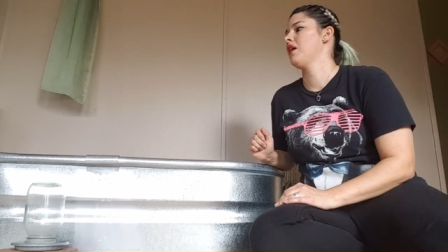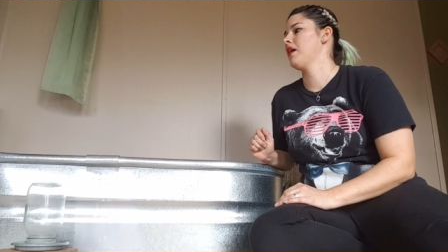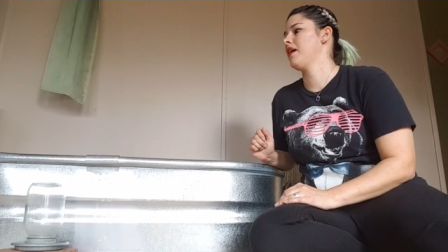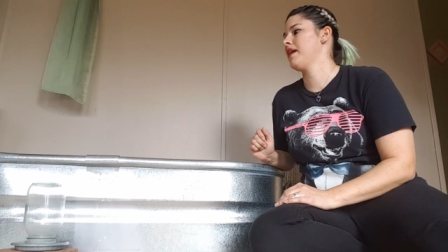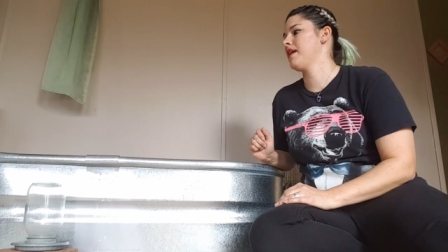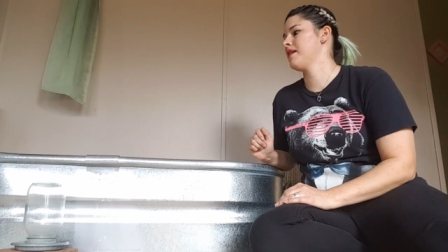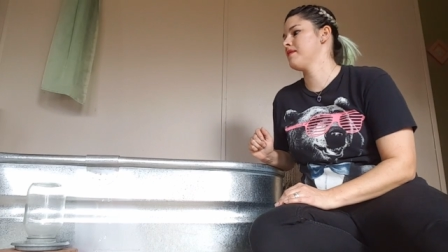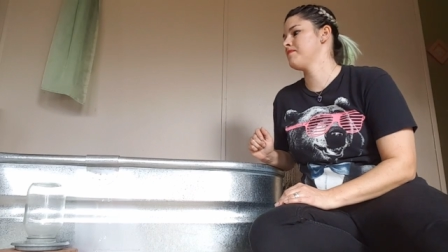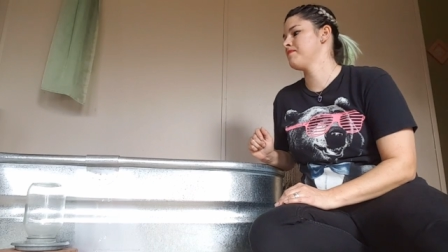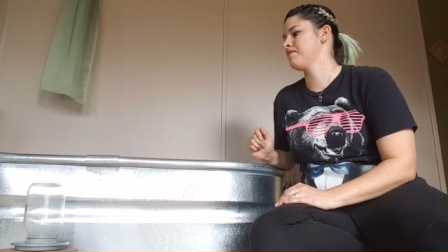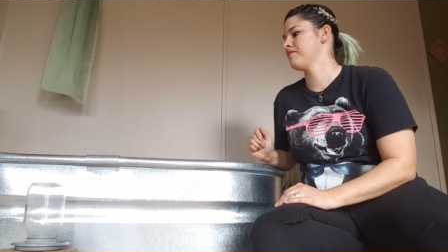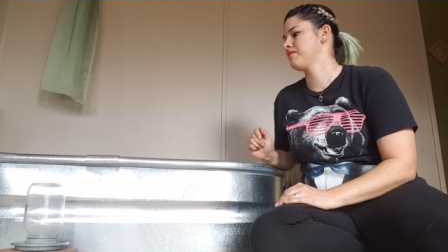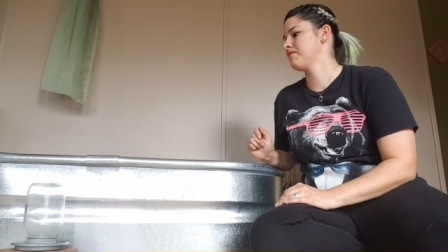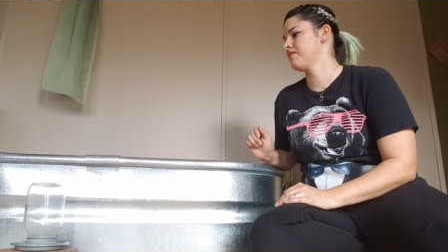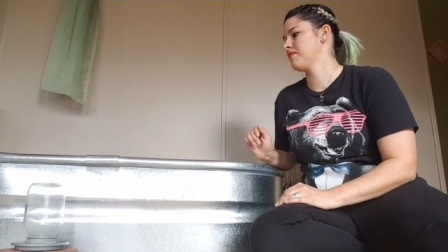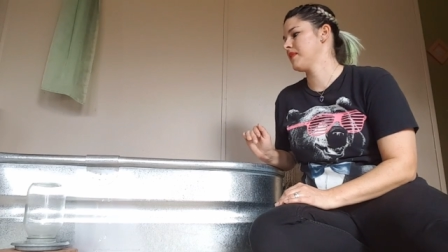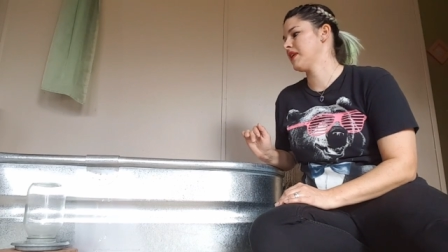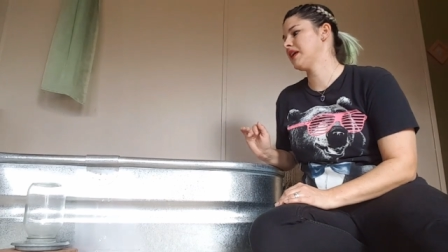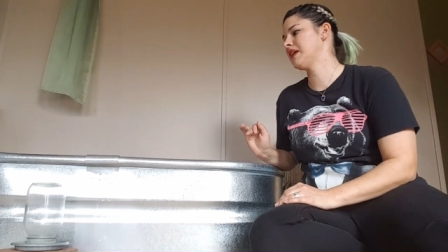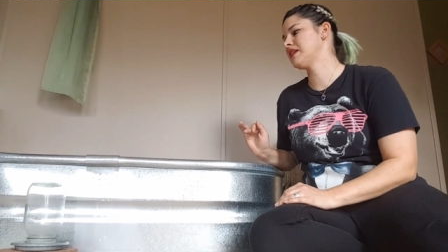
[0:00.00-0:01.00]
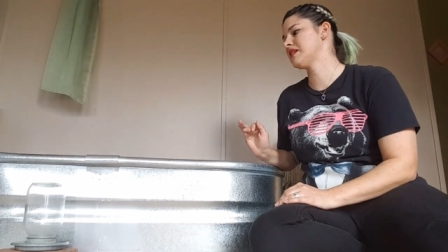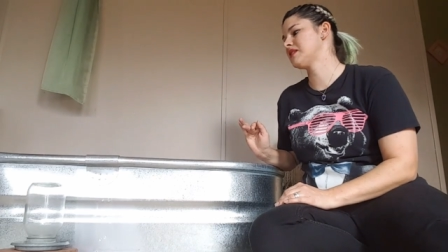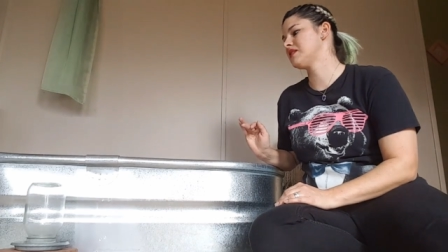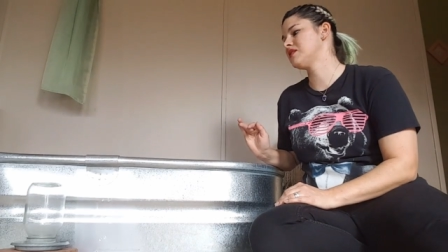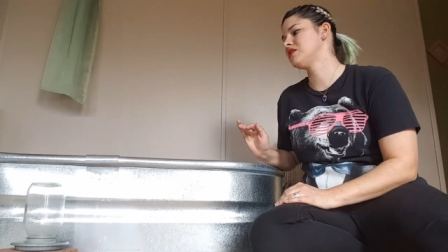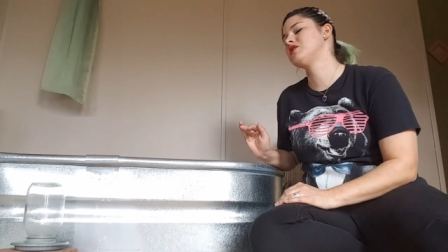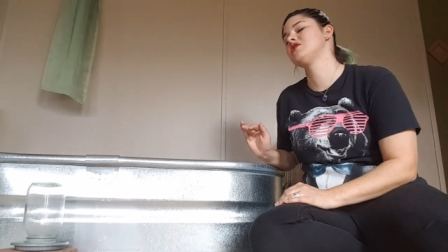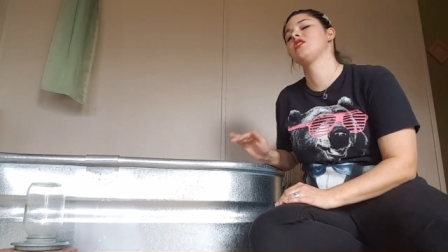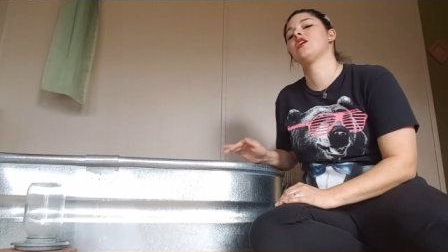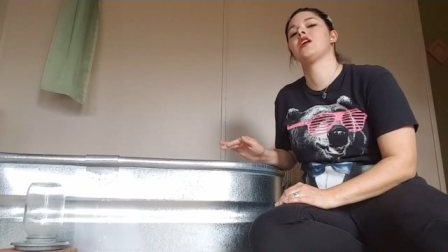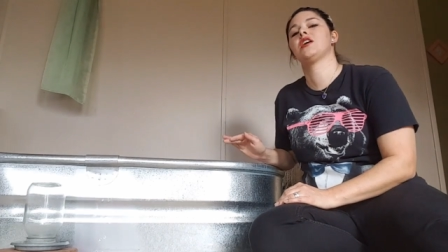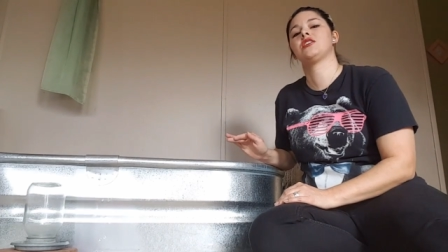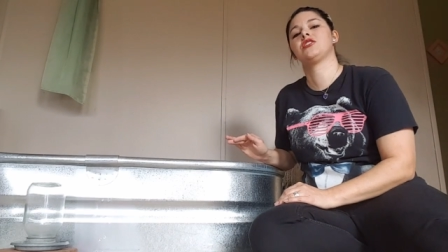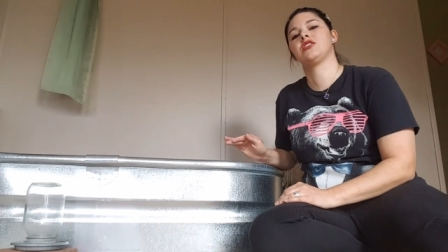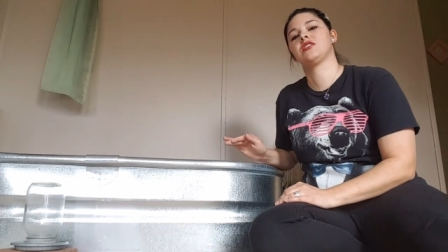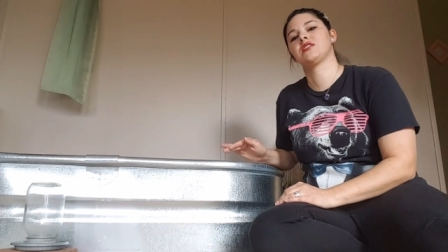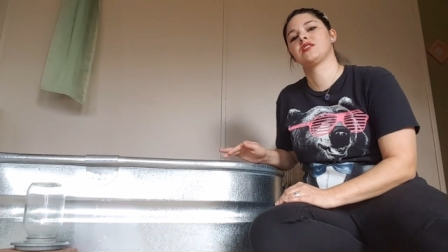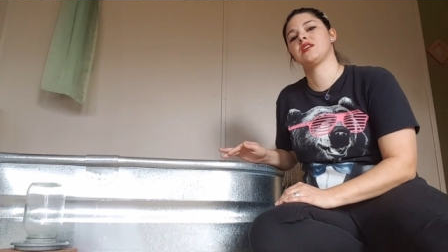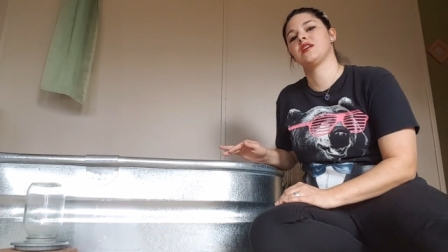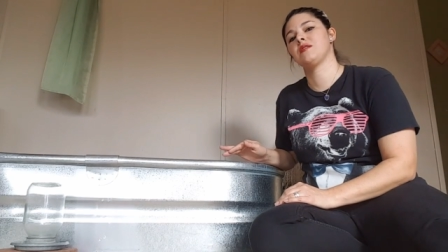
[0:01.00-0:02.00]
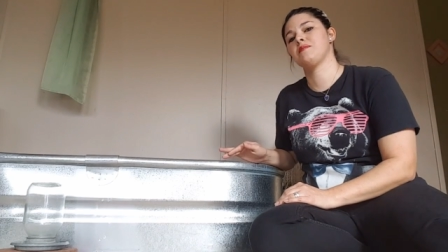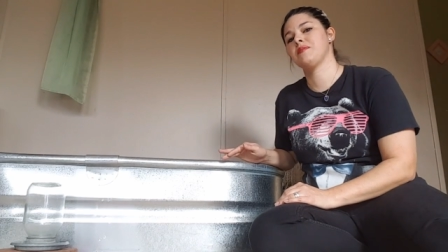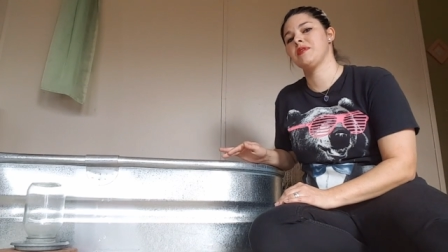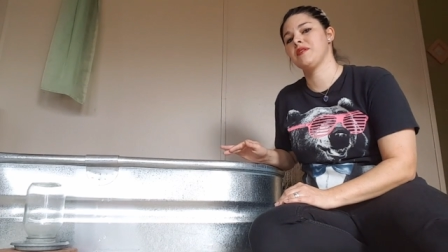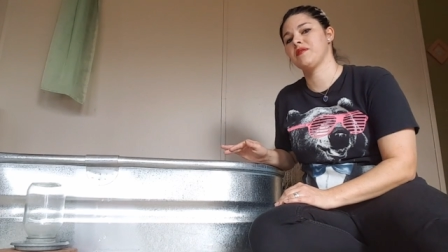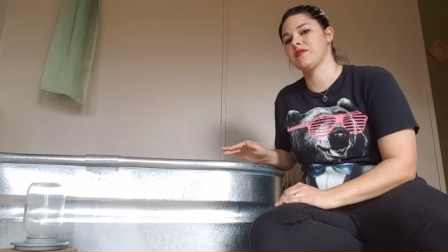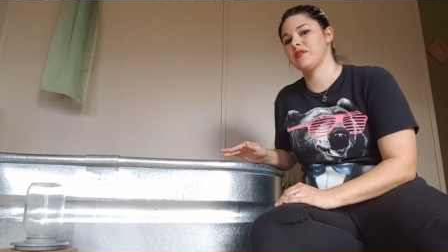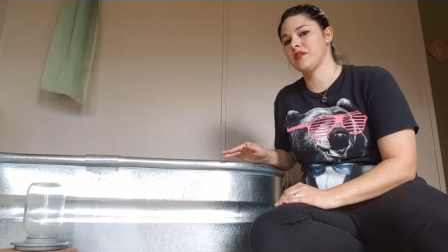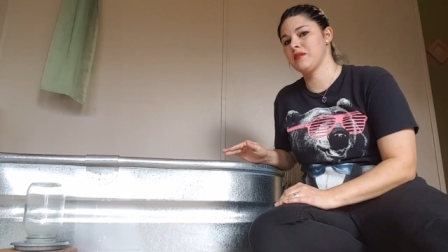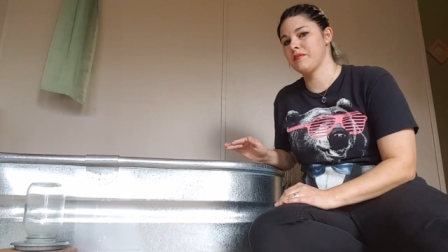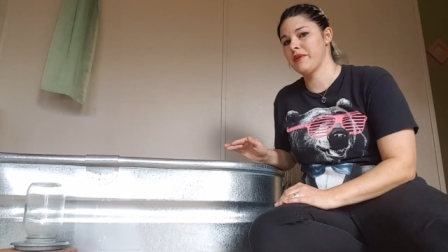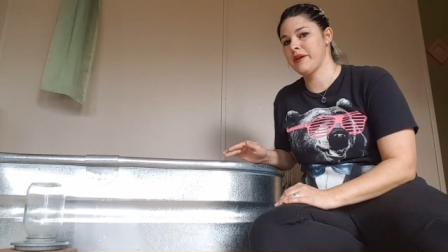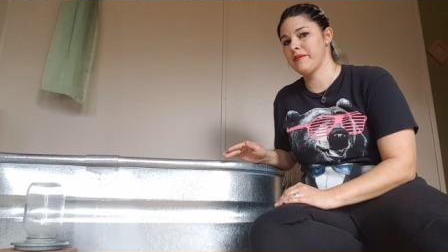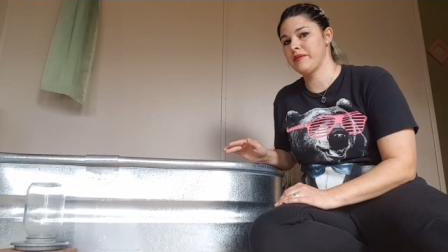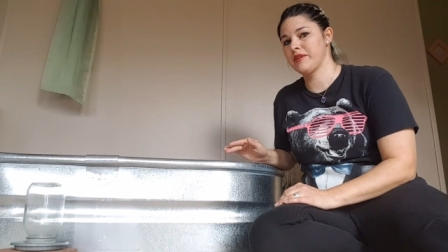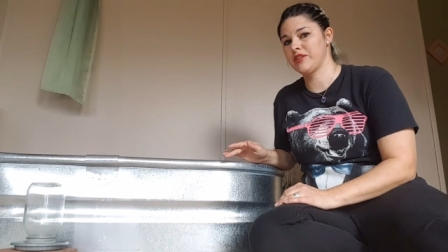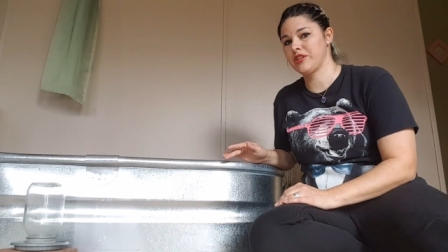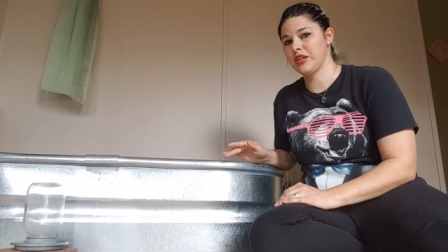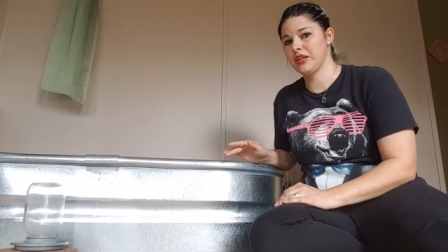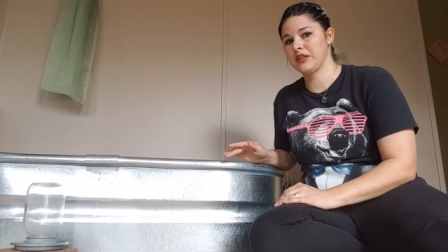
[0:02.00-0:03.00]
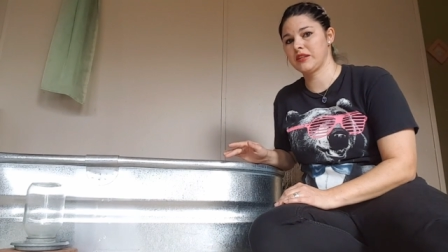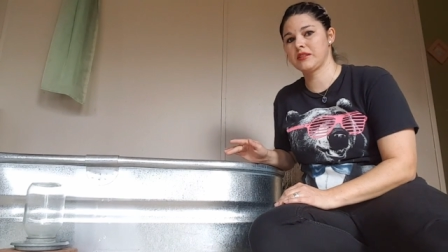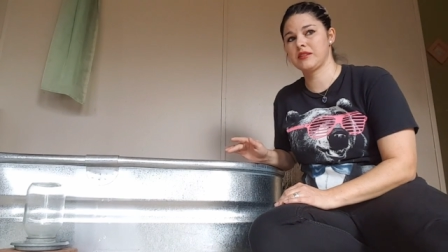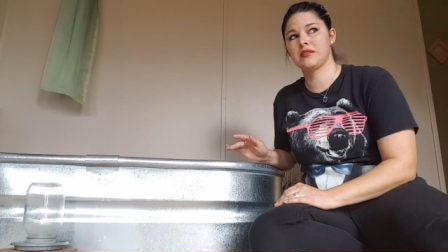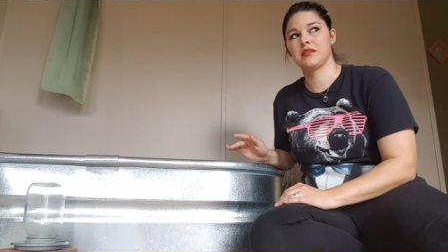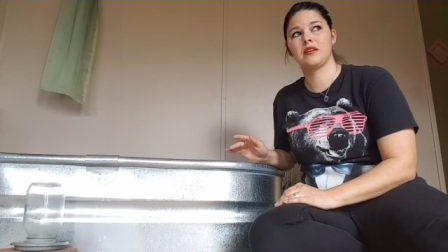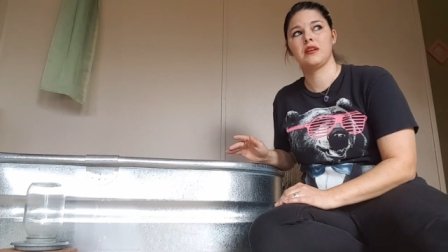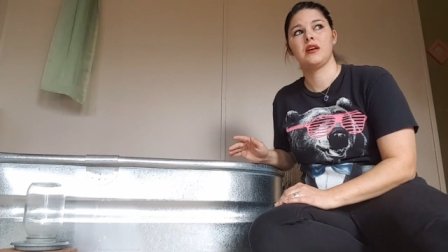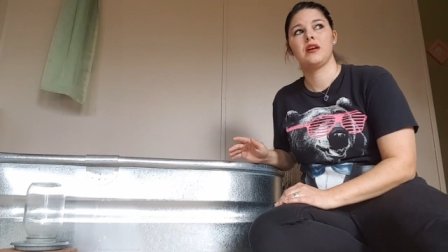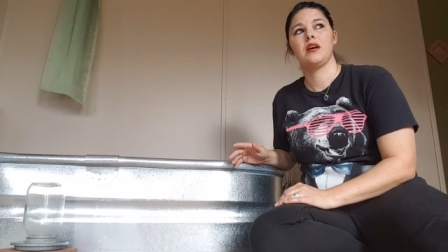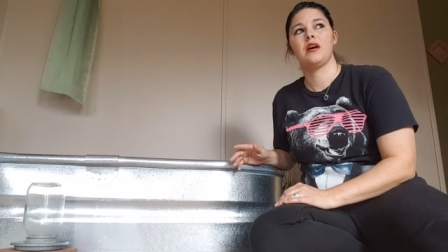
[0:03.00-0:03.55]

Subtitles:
It is not just going to be for the baby chicks.